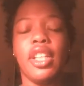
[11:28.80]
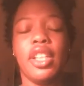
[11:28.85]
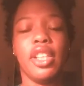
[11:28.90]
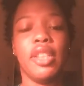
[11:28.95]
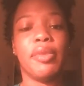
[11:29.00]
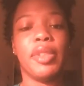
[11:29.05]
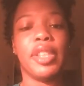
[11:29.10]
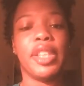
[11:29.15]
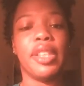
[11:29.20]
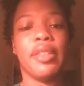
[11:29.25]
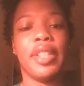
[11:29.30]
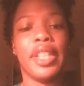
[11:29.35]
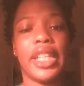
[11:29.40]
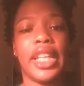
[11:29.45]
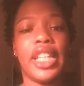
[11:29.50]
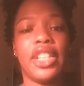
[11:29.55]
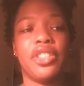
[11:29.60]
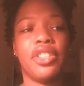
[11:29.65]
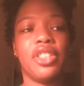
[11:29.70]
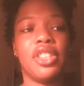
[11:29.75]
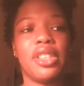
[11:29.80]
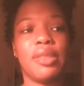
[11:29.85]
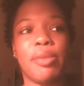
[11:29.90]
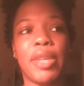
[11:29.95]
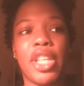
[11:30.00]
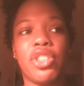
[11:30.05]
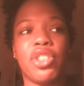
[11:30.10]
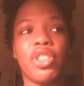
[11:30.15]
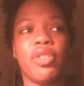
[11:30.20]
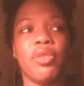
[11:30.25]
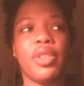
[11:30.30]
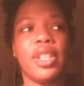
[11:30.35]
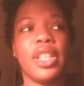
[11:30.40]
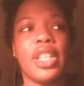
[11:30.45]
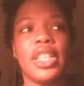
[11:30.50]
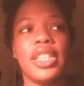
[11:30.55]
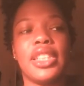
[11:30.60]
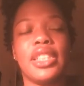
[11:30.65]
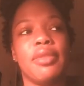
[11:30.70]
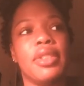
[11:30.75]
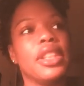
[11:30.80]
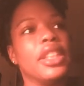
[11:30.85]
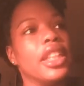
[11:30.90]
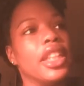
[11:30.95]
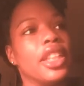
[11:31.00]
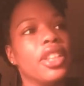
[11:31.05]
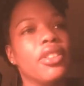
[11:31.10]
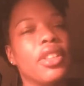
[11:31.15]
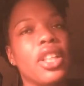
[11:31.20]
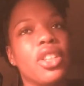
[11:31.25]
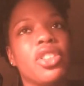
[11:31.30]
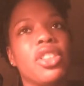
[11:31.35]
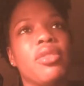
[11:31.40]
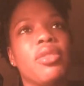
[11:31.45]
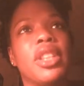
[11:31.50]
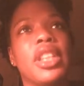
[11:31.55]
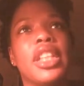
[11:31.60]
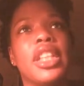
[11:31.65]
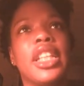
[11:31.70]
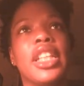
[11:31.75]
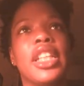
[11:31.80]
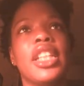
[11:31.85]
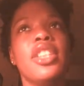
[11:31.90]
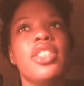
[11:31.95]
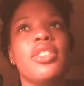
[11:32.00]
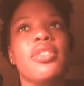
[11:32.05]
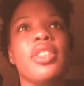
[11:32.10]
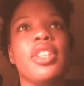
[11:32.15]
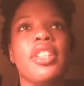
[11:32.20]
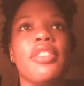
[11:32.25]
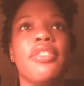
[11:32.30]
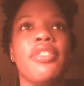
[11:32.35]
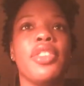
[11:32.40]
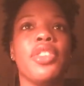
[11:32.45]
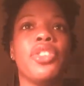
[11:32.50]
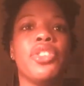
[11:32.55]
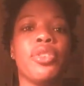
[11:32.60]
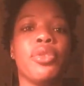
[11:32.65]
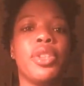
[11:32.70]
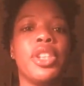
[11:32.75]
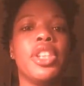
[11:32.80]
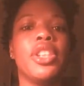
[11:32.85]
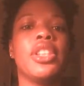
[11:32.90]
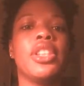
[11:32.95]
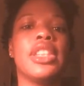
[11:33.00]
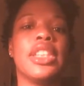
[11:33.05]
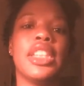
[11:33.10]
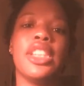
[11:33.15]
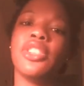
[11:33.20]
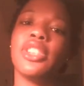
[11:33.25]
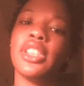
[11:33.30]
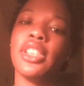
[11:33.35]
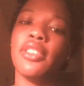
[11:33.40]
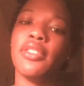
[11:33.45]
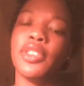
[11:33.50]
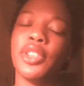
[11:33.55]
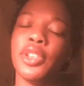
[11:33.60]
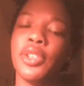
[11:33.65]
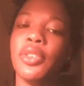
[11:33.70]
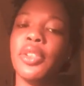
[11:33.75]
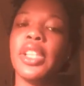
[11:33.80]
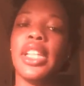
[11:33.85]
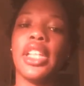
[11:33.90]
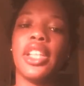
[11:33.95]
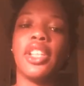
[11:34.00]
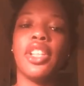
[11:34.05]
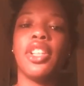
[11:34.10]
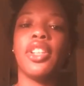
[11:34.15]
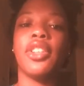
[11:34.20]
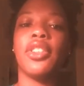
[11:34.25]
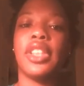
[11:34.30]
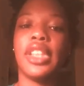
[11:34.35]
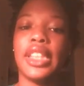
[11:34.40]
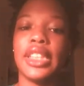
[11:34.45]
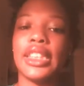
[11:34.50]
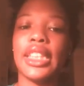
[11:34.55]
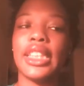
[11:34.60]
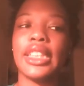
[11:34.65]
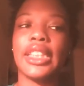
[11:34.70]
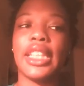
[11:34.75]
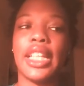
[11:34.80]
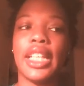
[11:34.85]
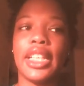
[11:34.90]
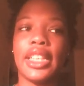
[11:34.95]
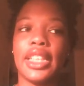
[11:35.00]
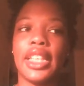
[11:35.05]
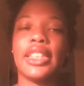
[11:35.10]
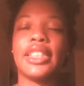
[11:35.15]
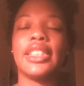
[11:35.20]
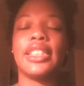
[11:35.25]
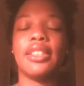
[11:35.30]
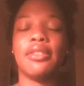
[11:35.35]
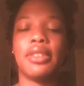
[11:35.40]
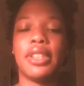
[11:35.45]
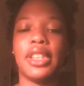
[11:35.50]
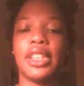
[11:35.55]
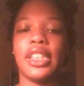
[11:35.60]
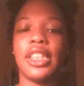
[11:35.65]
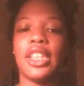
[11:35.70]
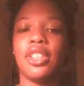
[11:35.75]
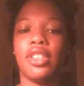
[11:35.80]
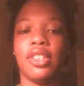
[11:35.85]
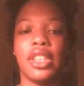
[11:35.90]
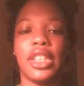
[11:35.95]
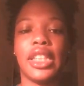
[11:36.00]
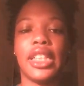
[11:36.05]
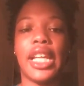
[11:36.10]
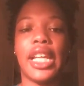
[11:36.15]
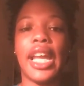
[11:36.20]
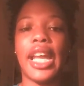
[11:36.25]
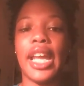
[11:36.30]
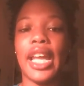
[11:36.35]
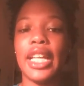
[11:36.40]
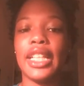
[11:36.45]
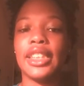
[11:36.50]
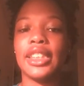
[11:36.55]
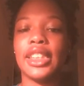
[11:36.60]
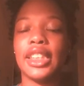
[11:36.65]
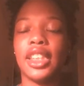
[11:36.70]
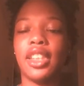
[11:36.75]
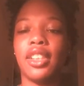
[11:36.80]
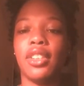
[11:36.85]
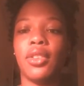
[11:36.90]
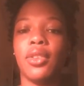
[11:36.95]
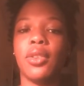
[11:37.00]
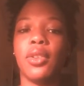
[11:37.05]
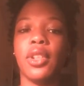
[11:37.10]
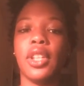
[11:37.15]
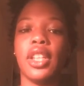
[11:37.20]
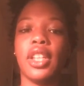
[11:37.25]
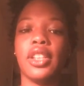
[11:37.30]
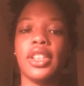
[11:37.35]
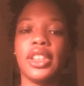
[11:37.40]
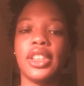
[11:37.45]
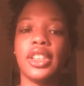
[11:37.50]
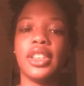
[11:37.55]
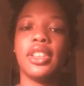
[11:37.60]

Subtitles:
human communications major. What is something that you actually want to get into in the future? What do you see yourself doing?" Things like that. That's something that you can ask or